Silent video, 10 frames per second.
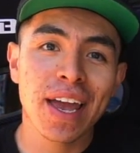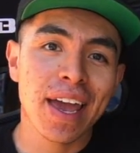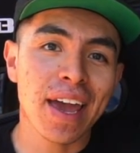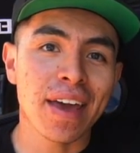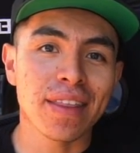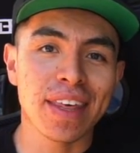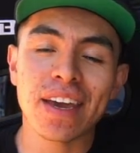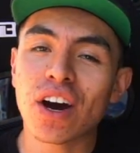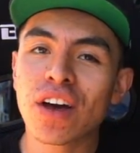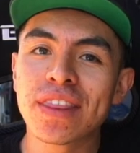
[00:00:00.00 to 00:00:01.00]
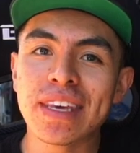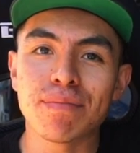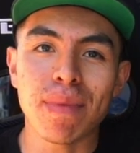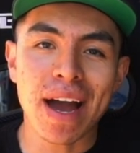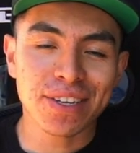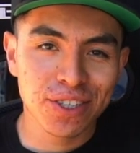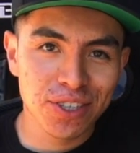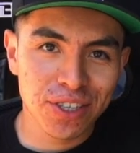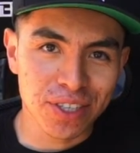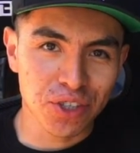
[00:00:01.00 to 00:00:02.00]
and they are the
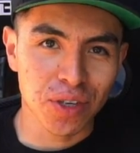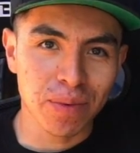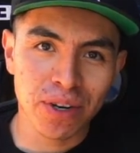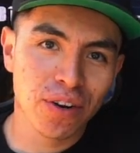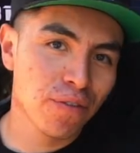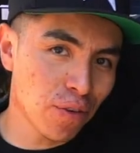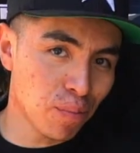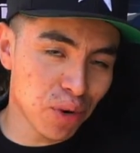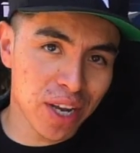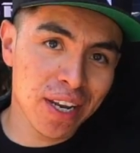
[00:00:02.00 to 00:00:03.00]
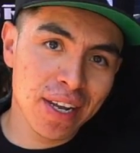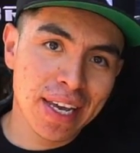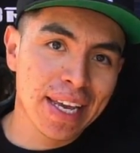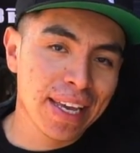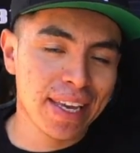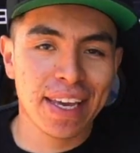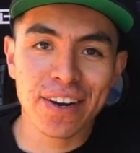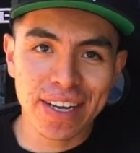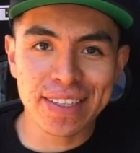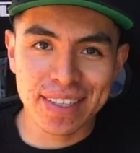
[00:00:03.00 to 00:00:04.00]
master distributor for Bride here
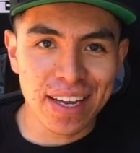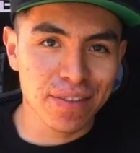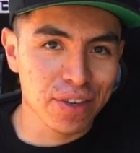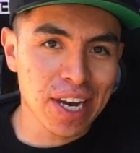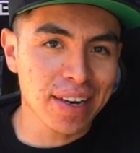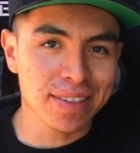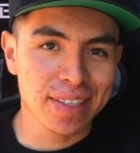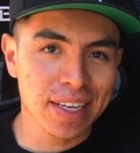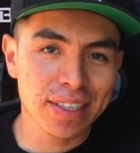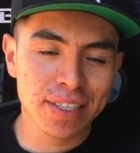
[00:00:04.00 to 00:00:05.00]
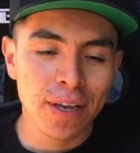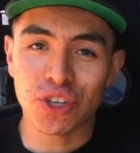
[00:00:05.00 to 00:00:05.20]
inside of the United States.